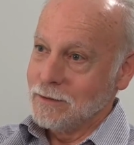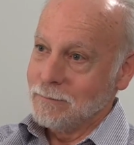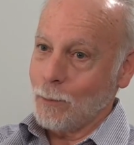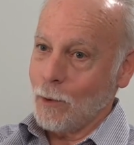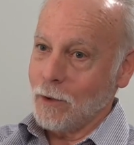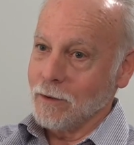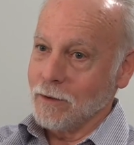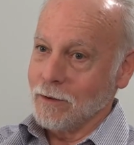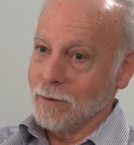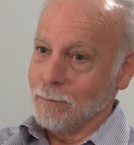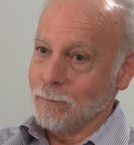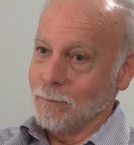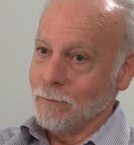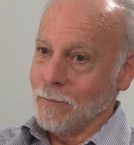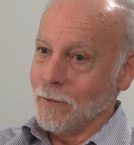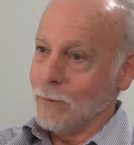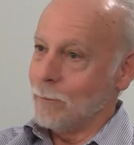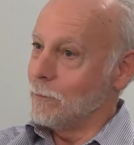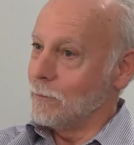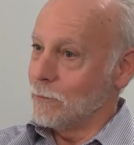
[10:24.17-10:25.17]
Part of
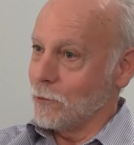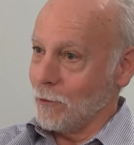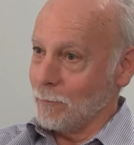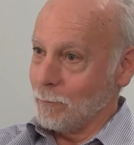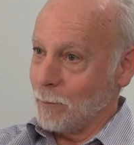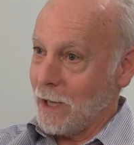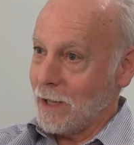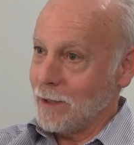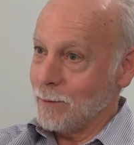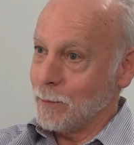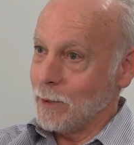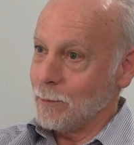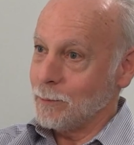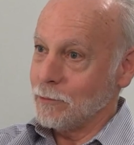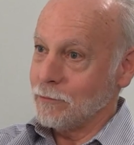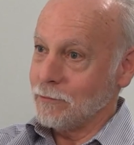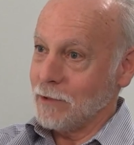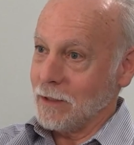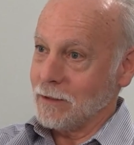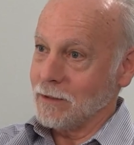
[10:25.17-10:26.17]
the sort of bottom-up
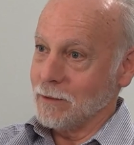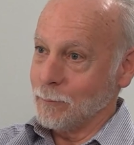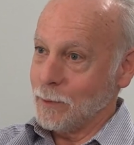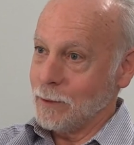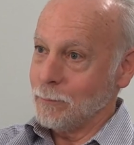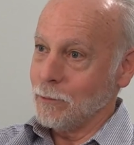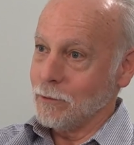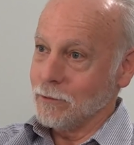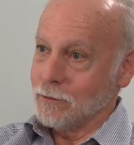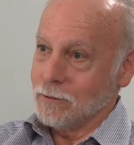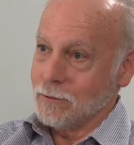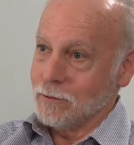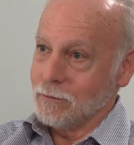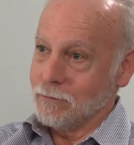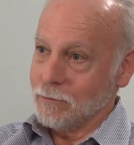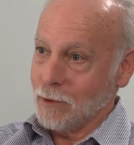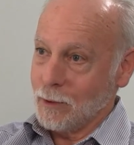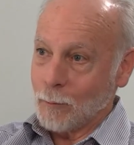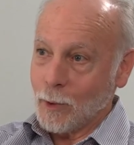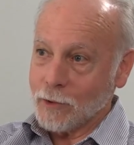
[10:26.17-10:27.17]
effect that people
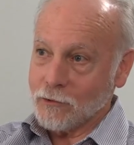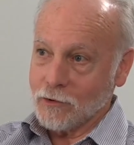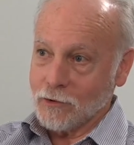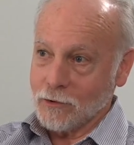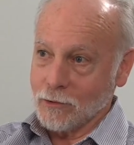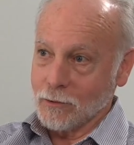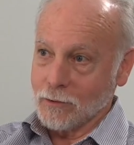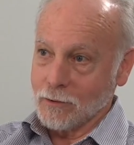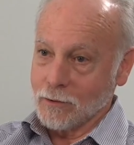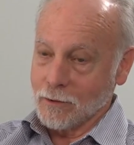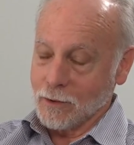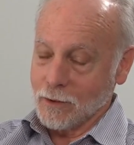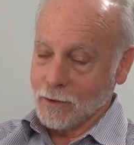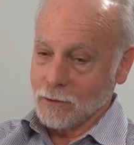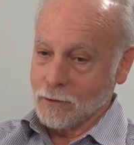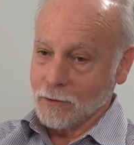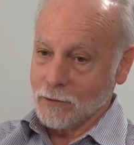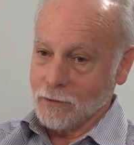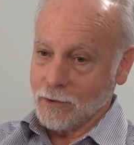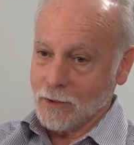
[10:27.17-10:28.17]
very much do
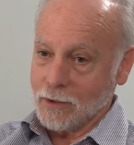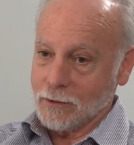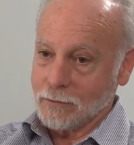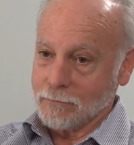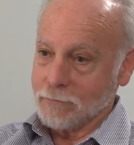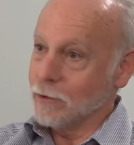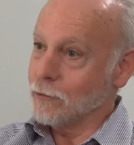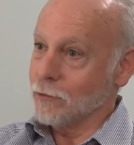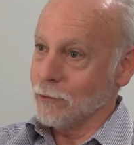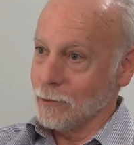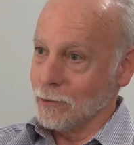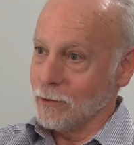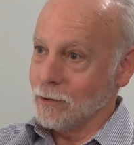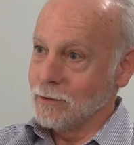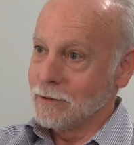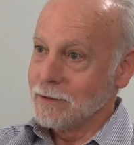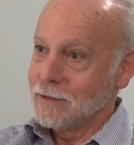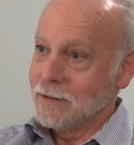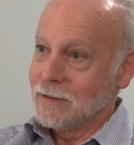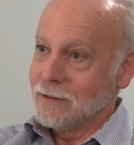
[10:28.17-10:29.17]
use
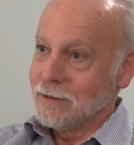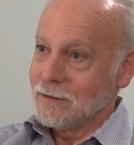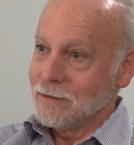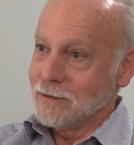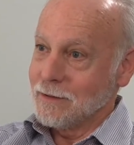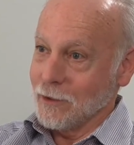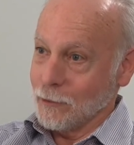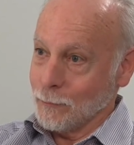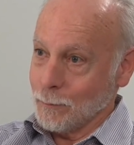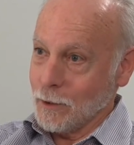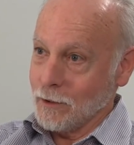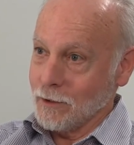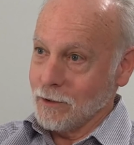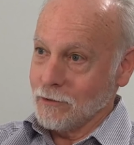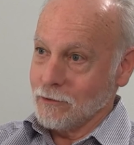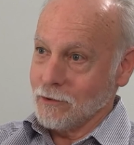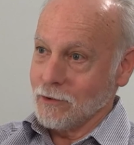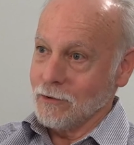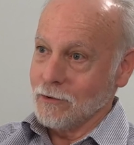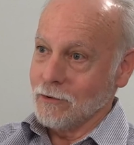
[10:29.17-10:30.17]
visceral
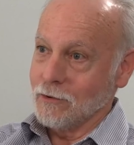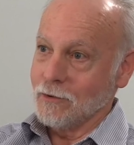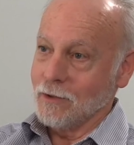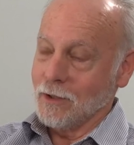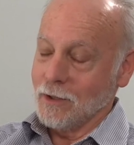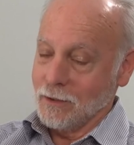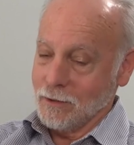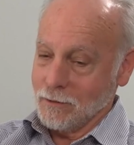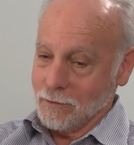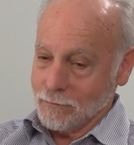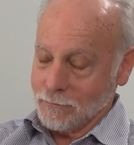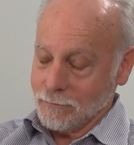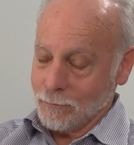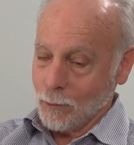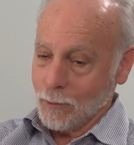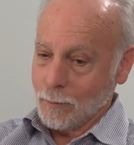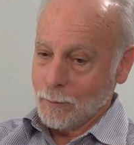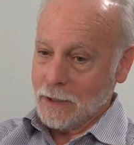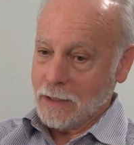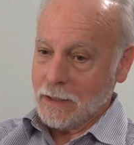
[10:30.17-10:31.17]
experiences in
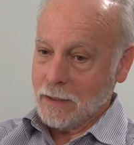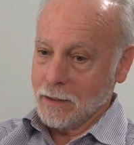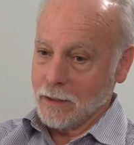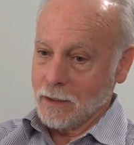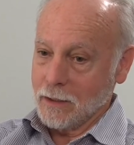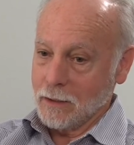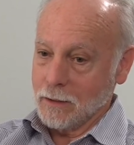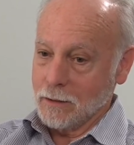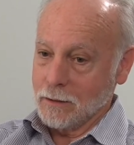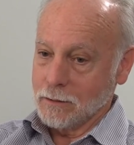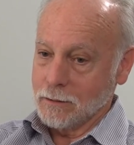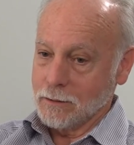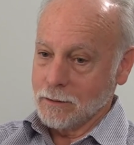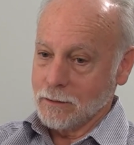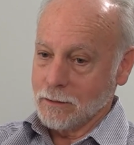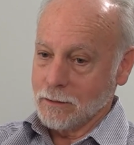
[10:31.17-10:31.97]
forming their